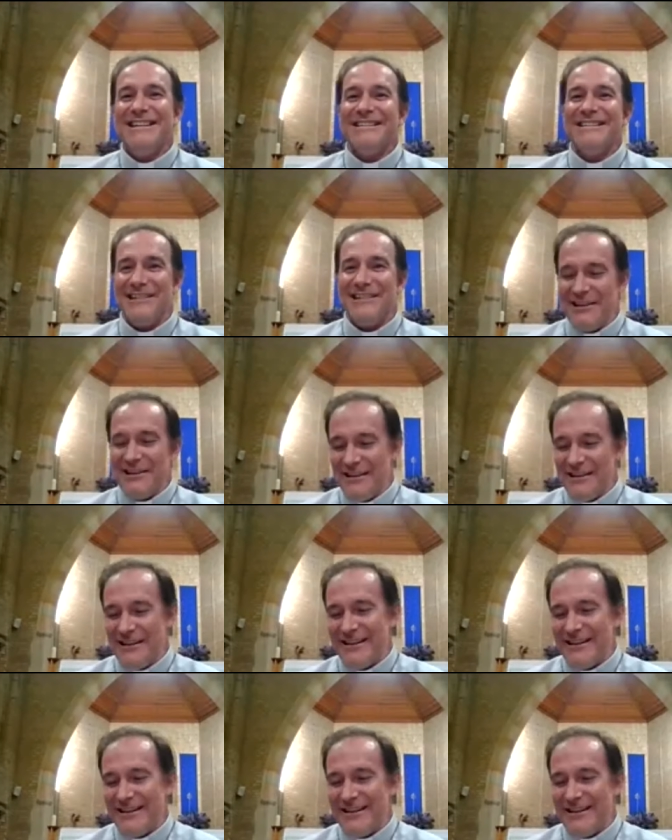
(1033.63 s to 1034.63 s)
So
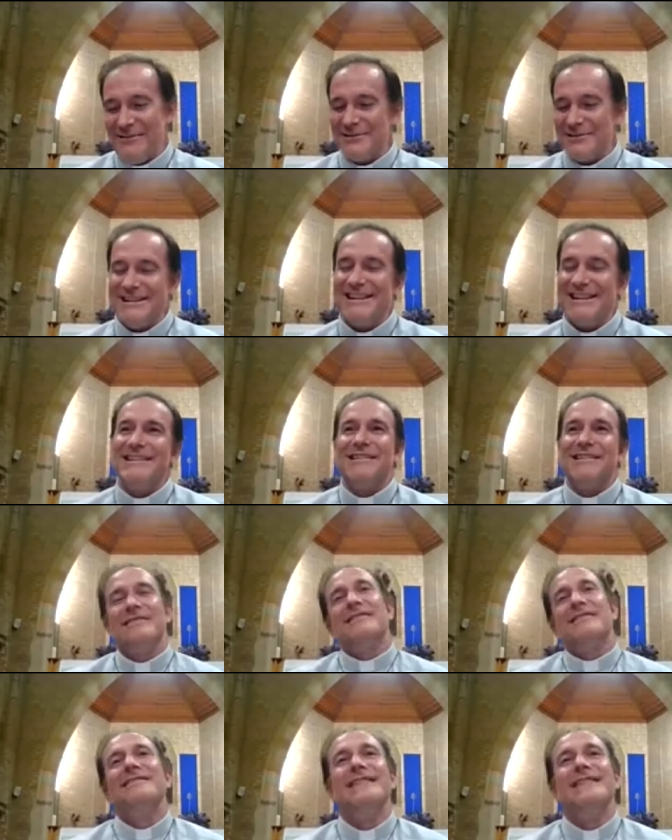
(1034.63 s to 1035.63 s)
I was thinking,
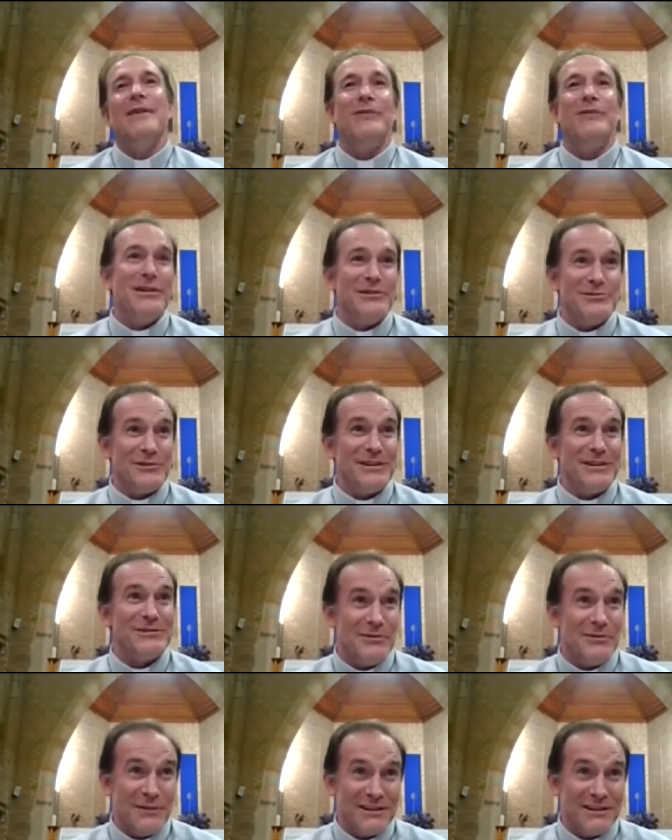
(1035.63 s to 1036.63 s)
now I don't drink
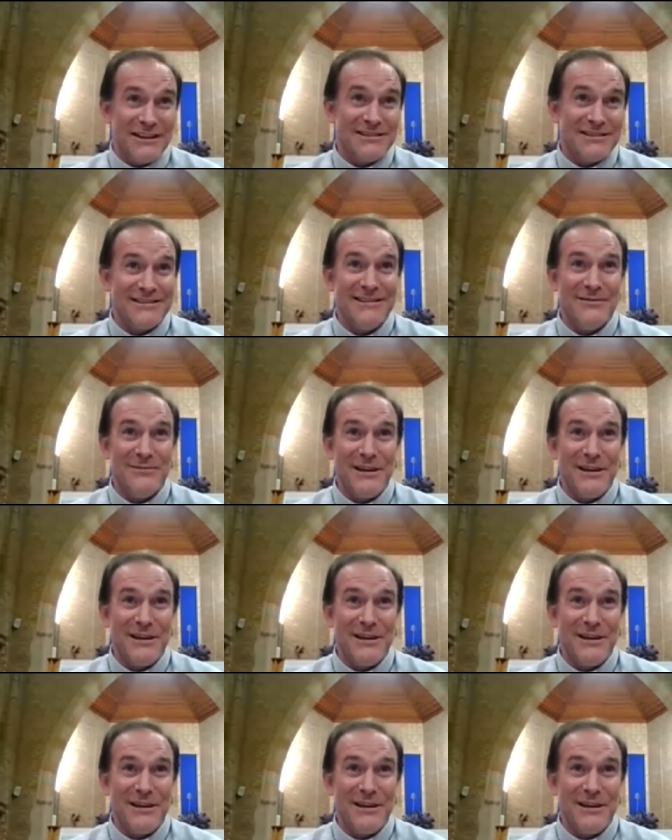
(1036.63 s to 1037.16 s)
so much actually